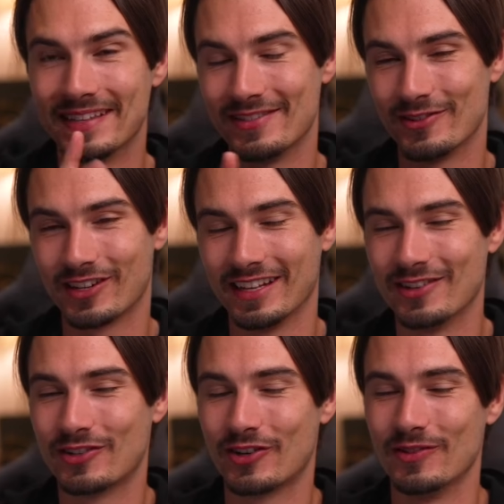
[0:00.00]
but usually
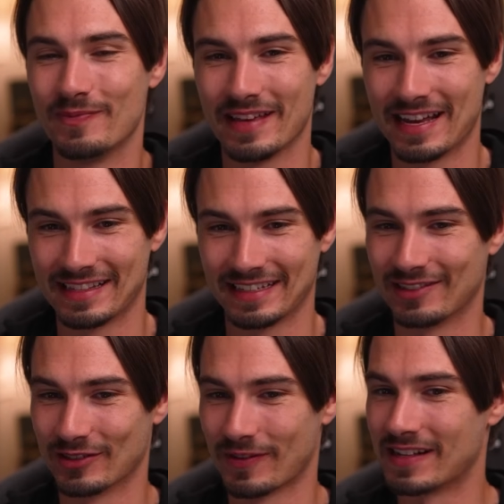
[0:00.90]
you should be editing
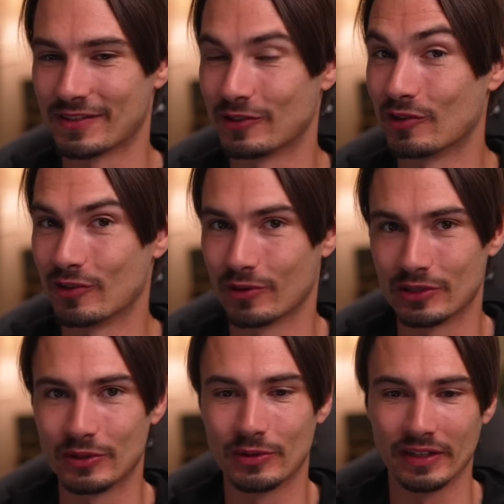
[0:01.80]
those files if you don't know what
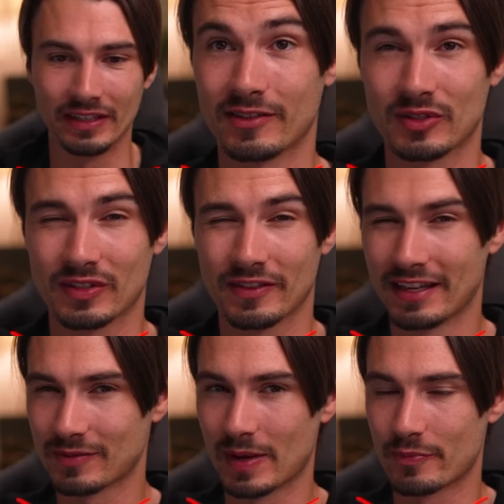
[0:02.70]
you're doing, because
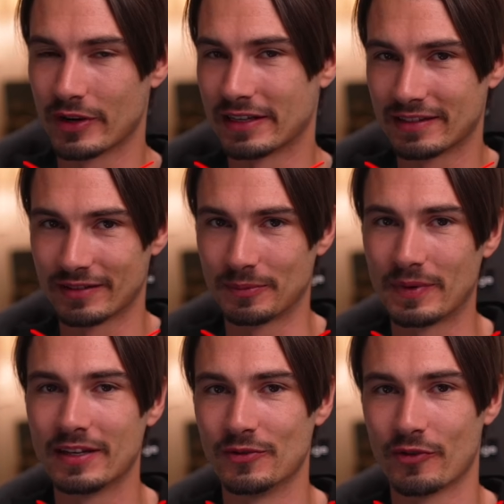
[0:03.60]
things might break. They're
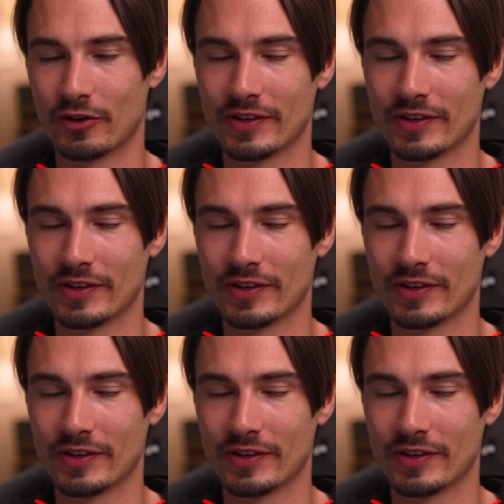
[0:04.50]
hidden for a